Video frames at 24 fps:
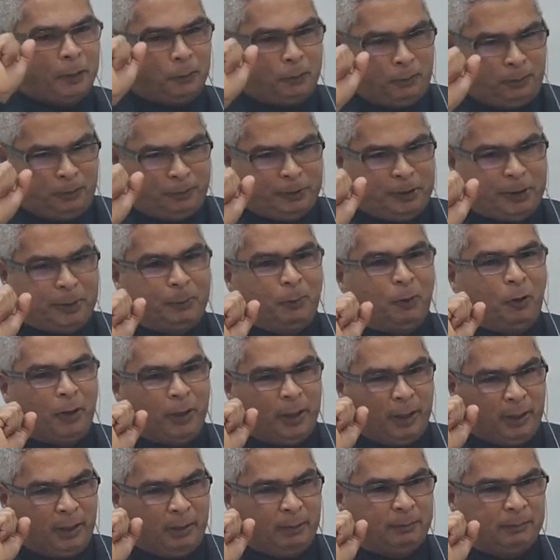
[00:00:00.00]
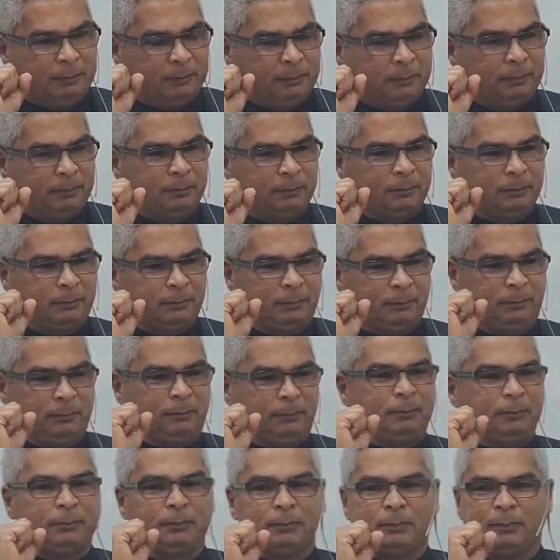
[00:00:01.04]
Cain was afraid of,
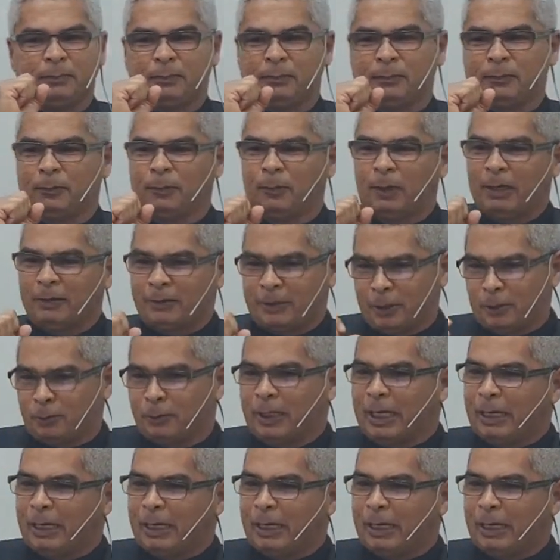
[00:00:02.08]
of dying